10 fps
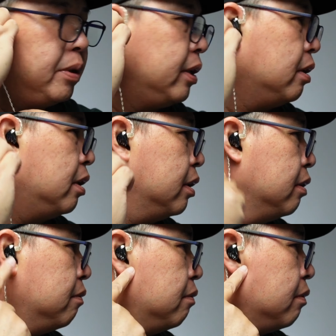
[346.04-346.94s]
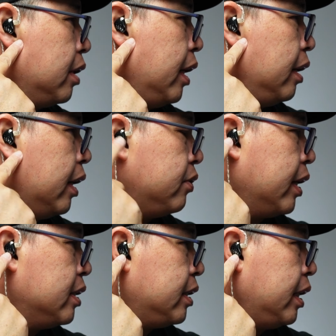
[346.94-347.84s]
put it on, okay, as you
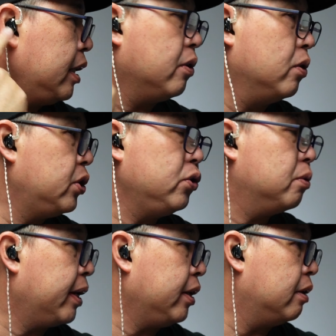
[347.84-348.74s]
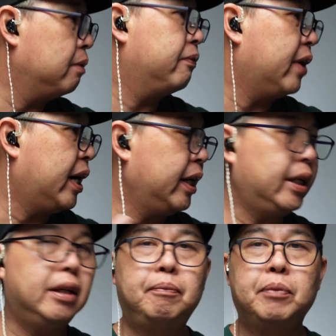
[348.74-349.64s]
can see, it goes into my ear fine,